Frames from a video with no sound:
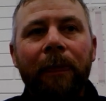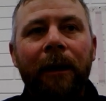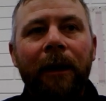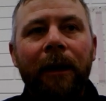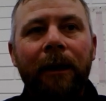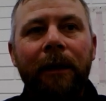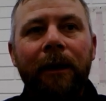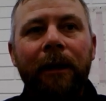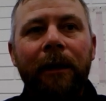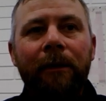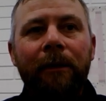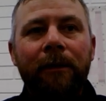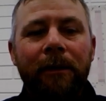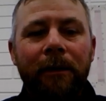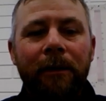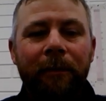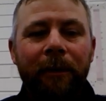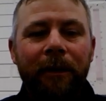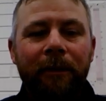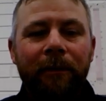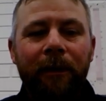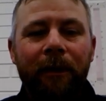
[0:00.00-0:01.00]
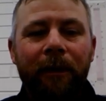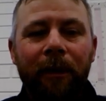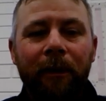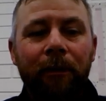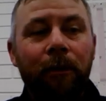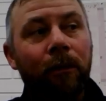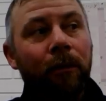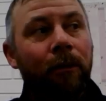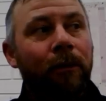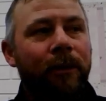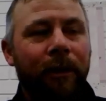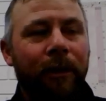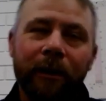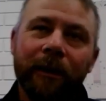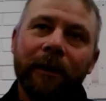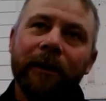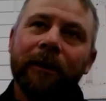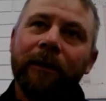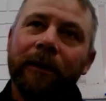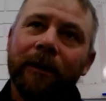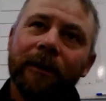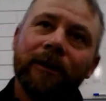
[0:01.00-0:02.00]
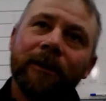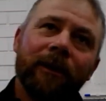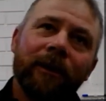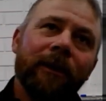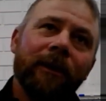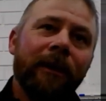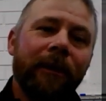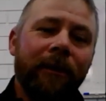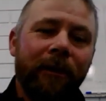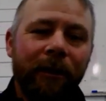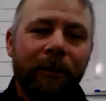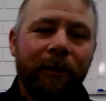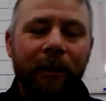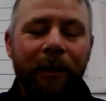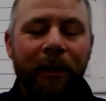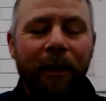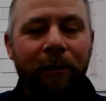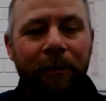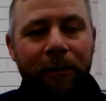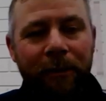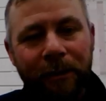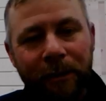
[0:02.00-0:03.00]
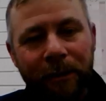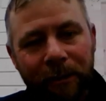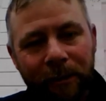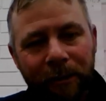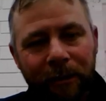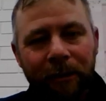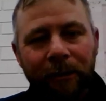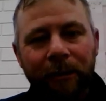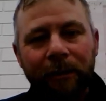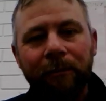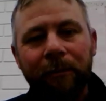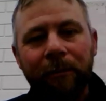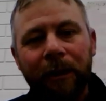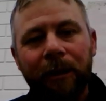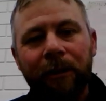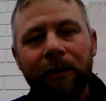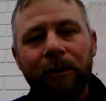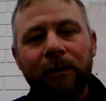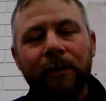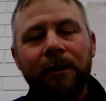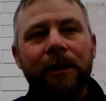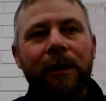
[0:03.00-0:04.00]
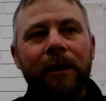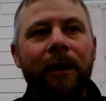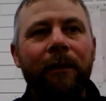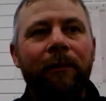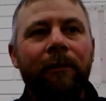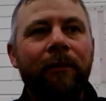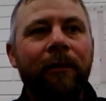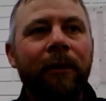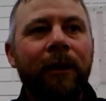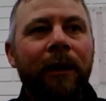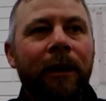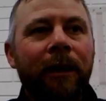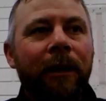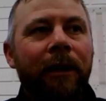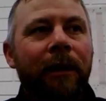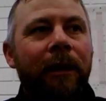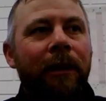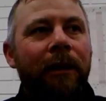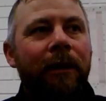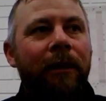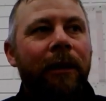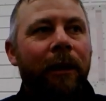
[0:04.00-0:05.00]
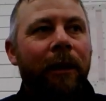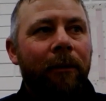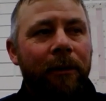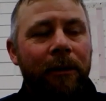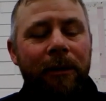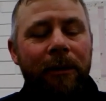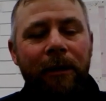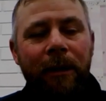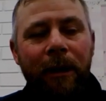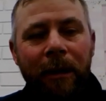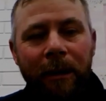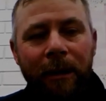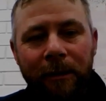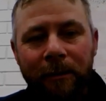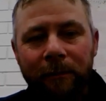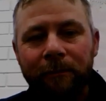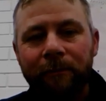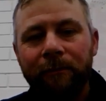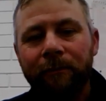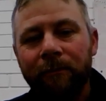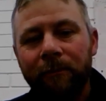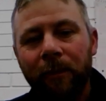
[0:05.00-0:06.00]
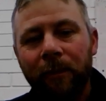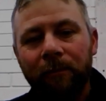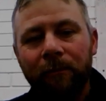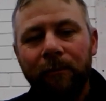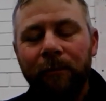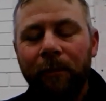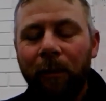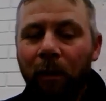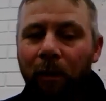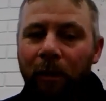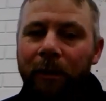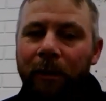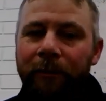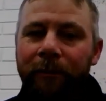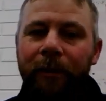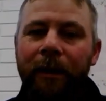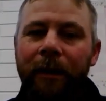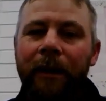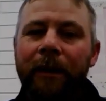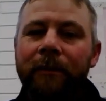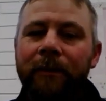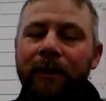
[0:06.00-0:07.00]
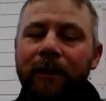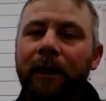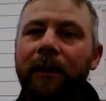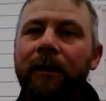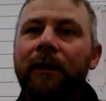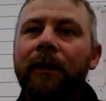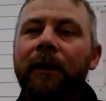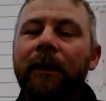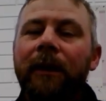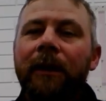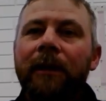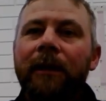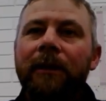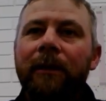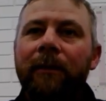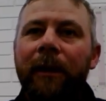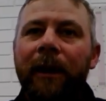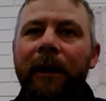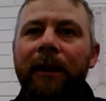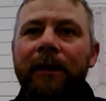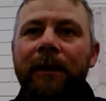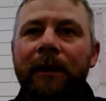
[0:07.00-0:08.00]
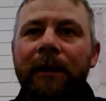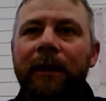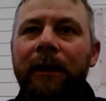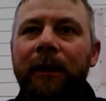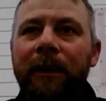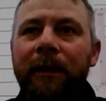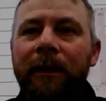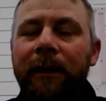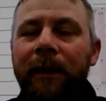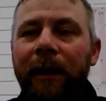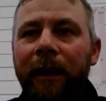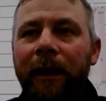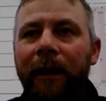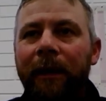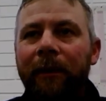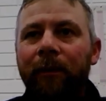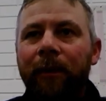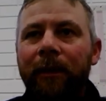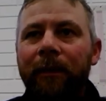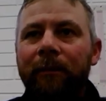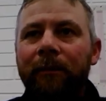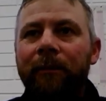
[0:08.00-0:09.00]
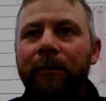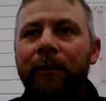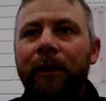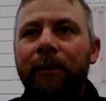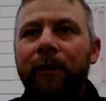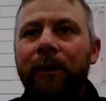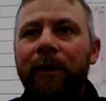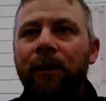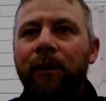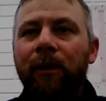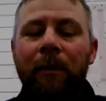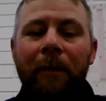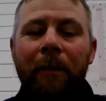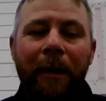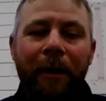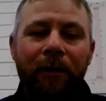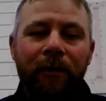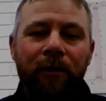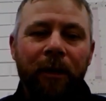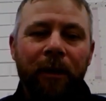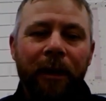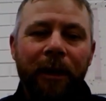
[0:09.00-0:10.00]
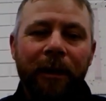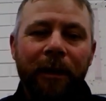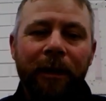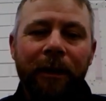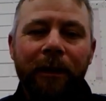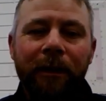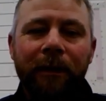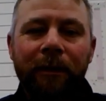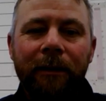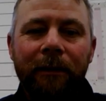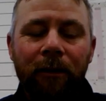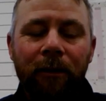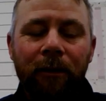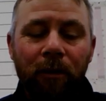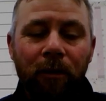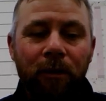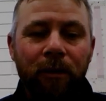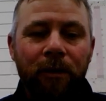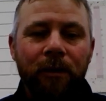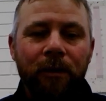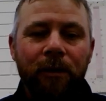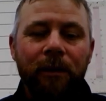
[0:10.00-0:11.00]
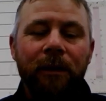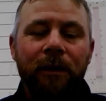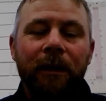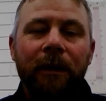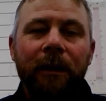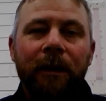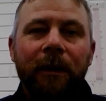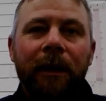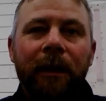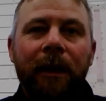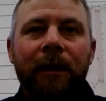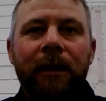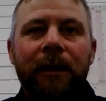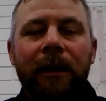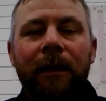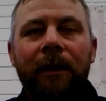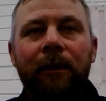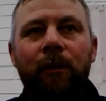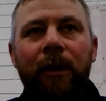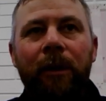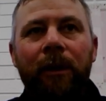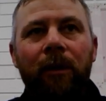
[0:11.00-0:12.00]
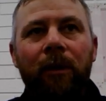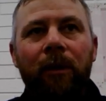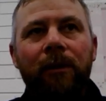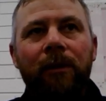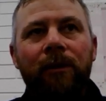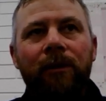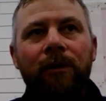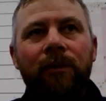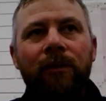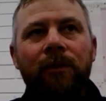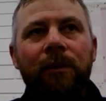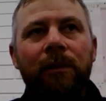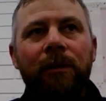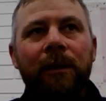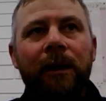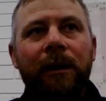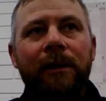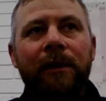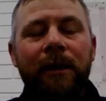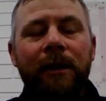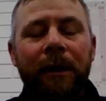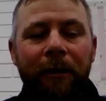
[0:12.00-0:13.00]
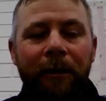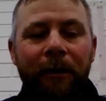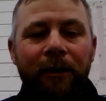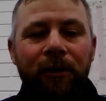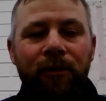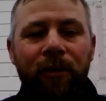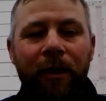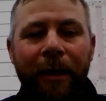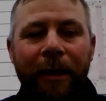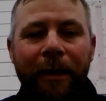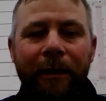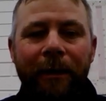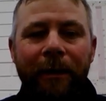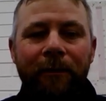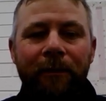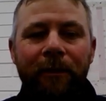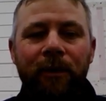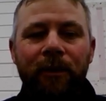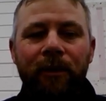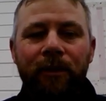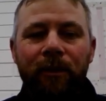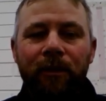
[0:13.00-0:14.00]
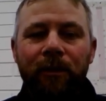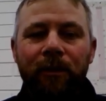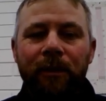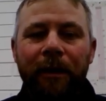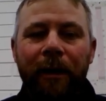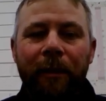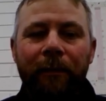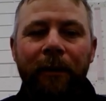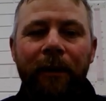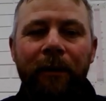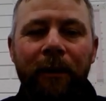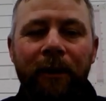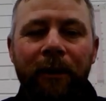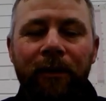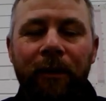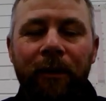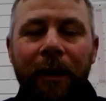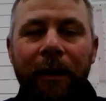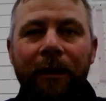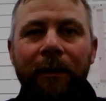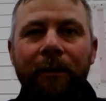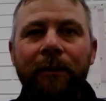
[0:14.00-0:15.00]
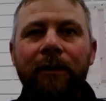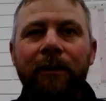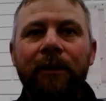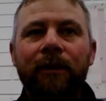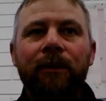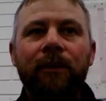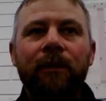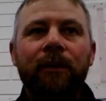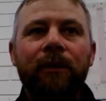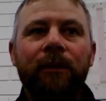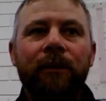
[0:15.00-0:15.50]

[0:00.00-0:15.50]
he was a bit of a shiny thing, but that was just because that was his mind frame. So basically, when we talk about training horses, we're not necessarily training them to do something. We're training them to